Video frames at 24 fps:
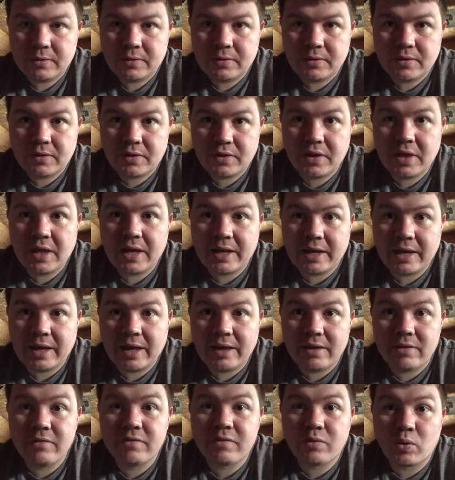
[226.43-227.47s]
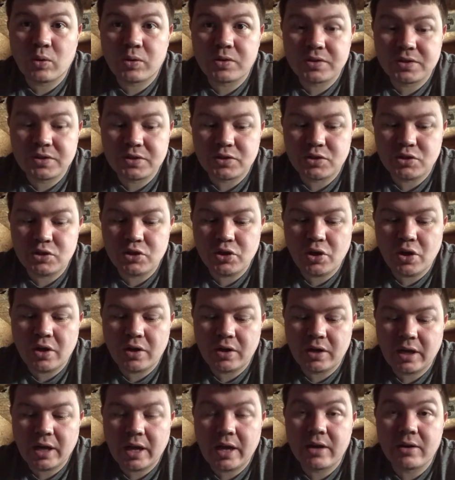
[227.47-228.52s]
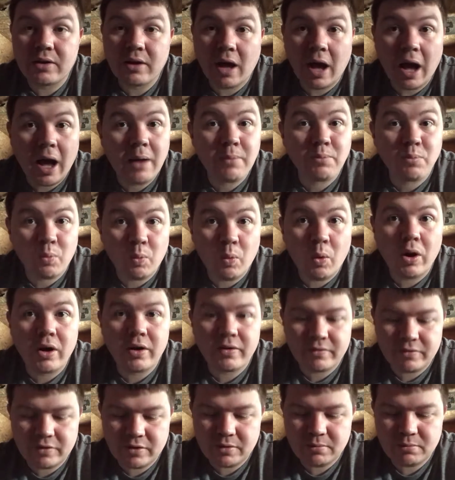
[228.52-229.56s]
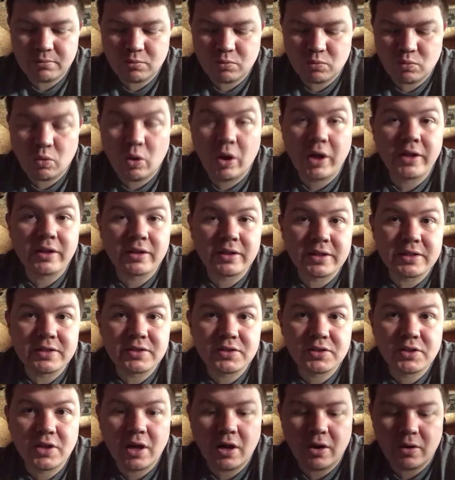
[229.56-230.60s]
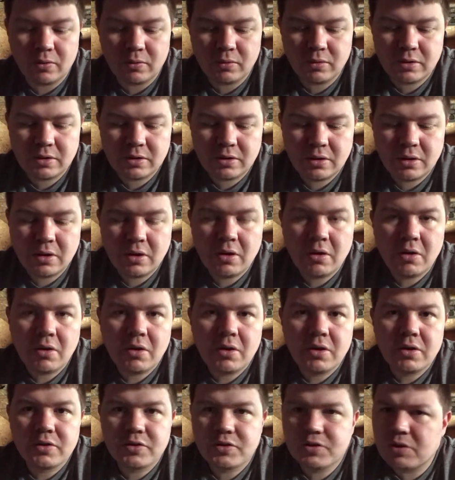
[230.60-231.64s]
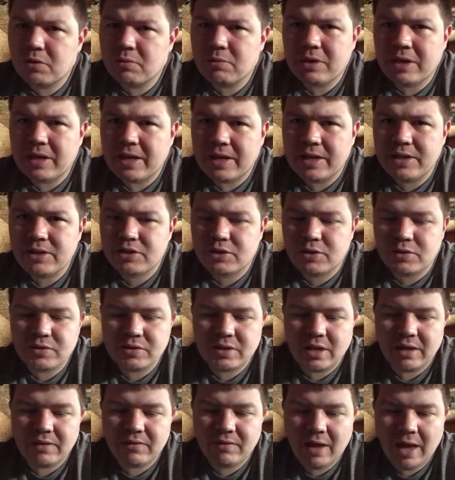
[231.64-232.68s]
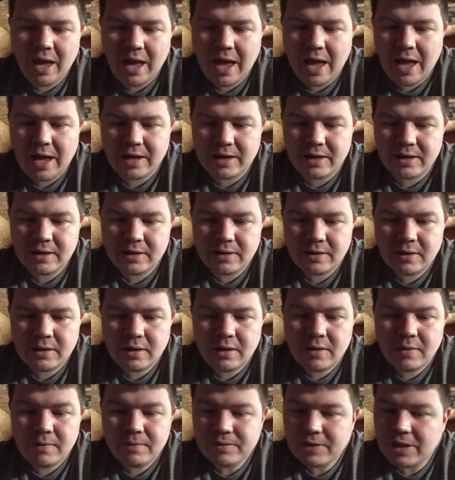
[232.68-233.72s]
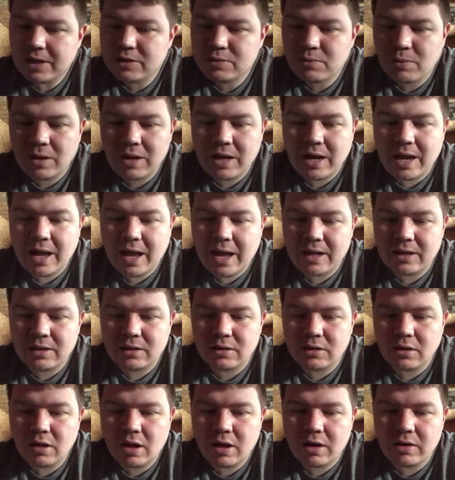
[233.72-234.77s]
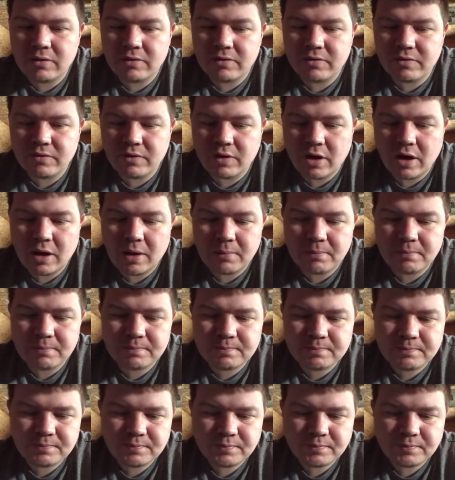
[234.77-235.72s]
think Inforce is junk, and I'm one of them, rightly so. So many issues they've had. That's why I had a lot of